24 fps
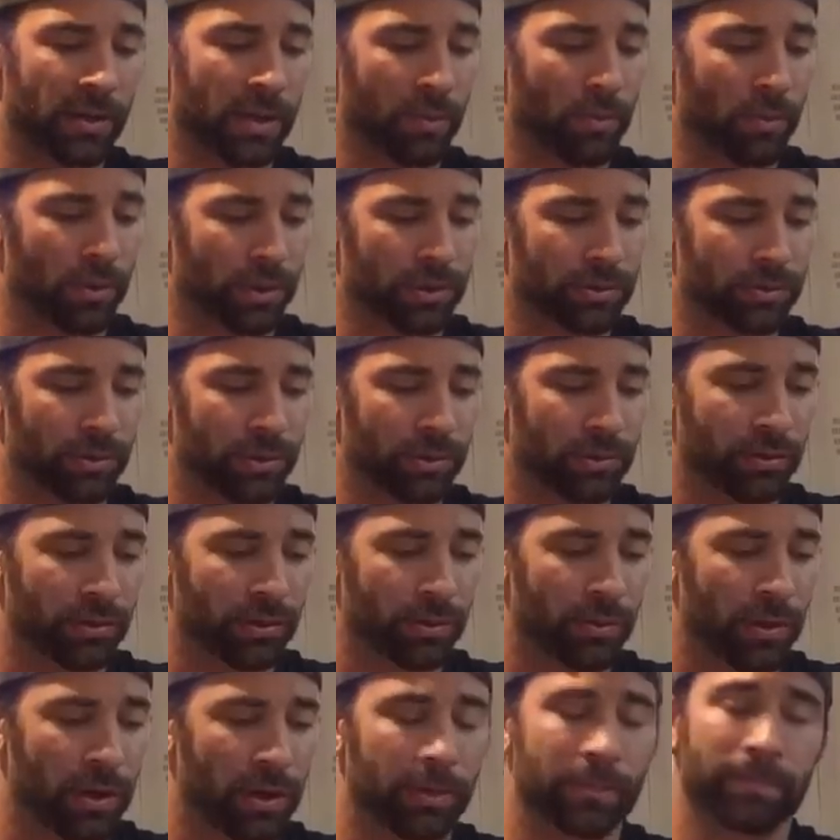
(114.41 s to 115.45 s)
it works really, really
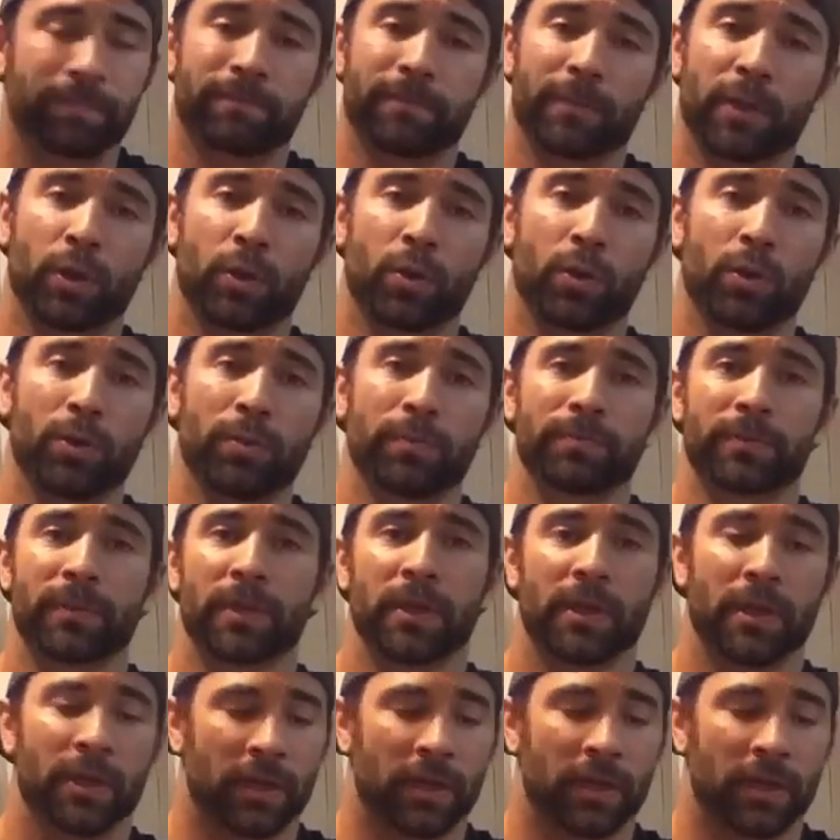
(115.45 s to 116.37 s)
well. Cool?